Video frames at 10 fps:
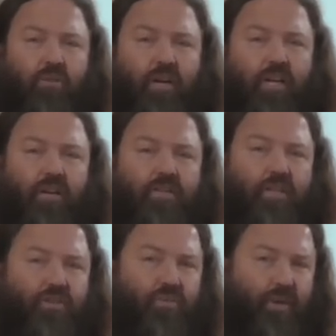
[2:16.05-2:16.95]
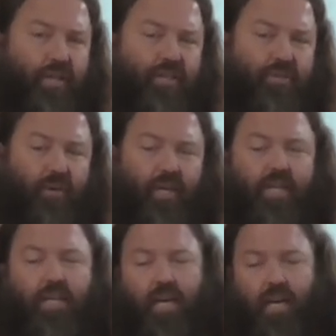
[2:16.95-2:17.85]
Rightio, so
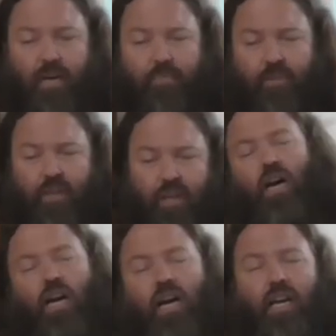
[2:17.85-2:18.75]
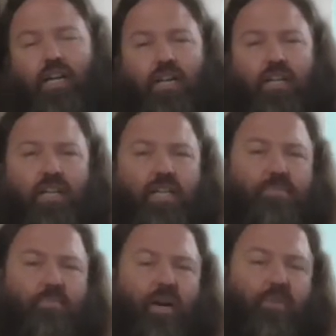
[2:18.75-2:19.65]
2020. I
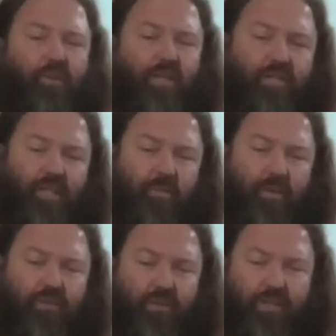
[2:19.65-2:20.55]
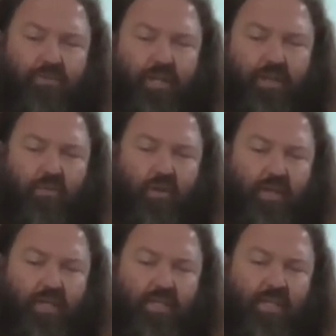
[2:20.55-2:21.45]
guess my biggest thing about 2020
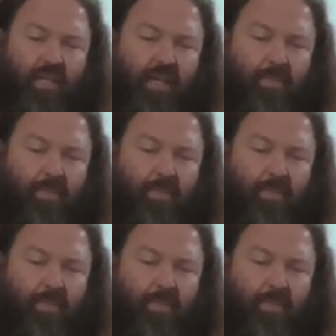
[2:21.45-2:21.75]
was